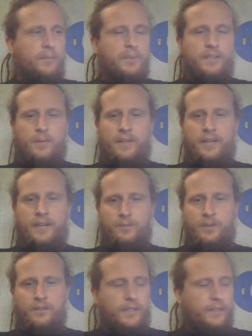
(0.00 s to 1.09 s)
pleased by that as
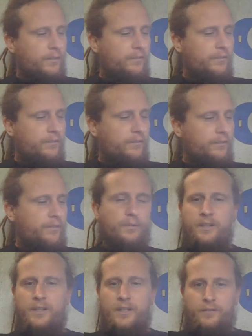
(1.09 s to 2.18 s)
well. I don't know if you
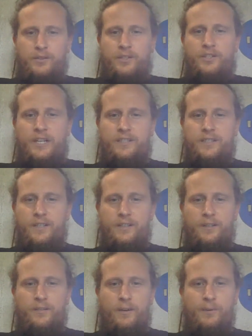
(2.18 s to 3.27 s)
suggested
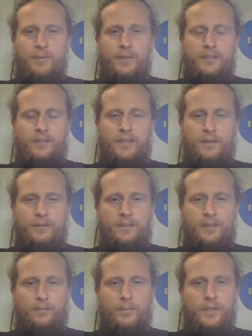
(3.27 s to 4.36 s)
anything, Robert, but that'd
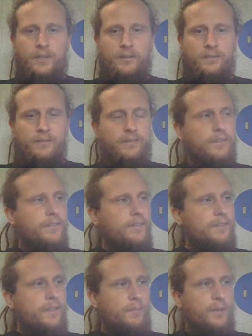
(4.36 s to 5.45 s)
be
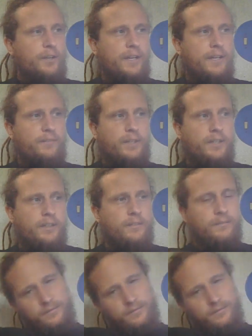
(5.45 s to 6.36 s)
great if we can.